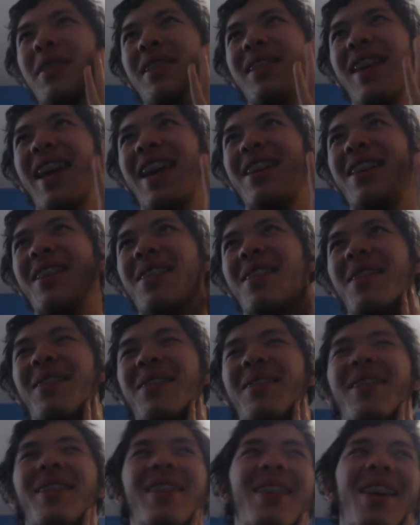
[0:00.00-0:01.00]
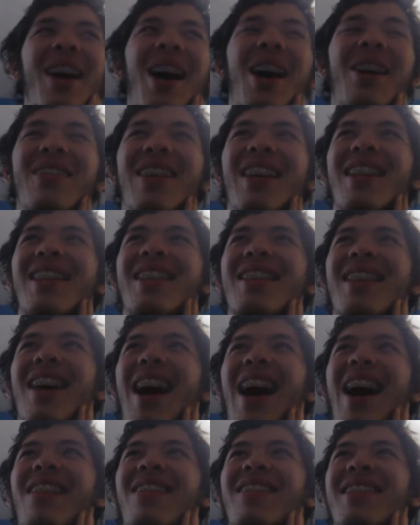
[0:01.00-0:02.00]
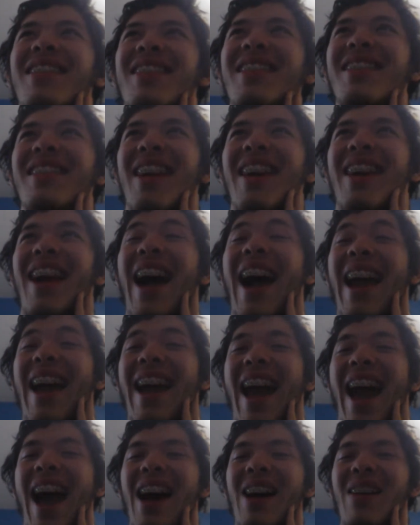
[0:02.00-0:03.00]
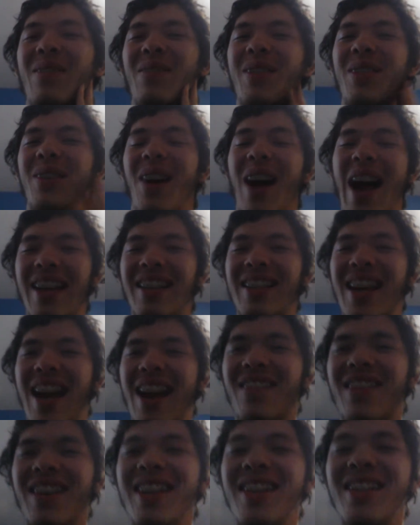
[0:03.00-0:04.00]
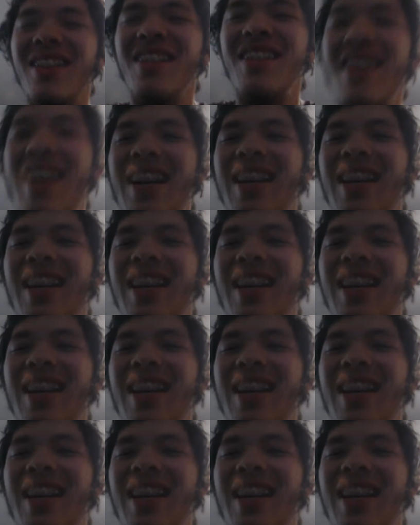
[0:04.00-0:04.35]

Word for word: Potato comments, I was just like, I have to. Actually, I want to show you